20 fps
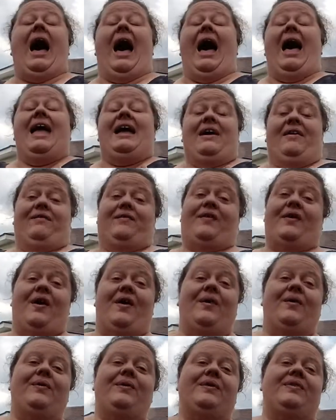I have
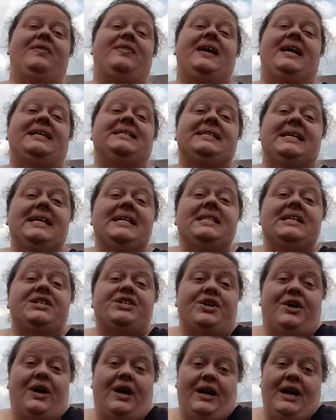grown things in
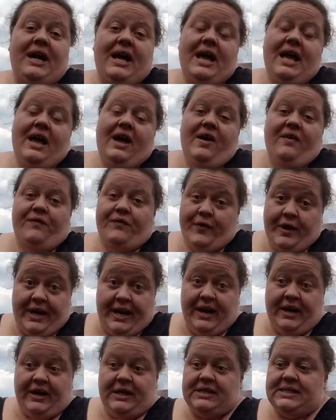this yard for
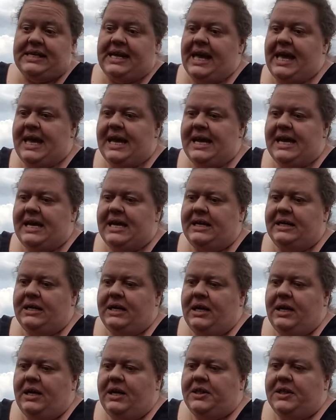years, and
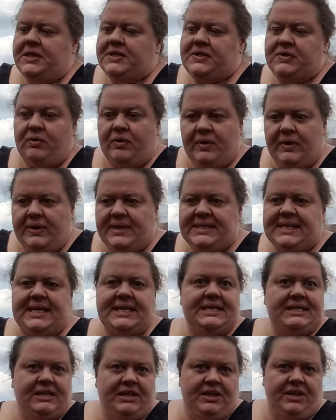the soil is
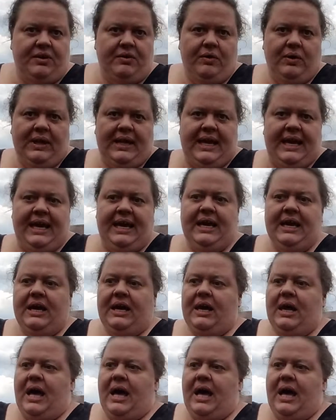continually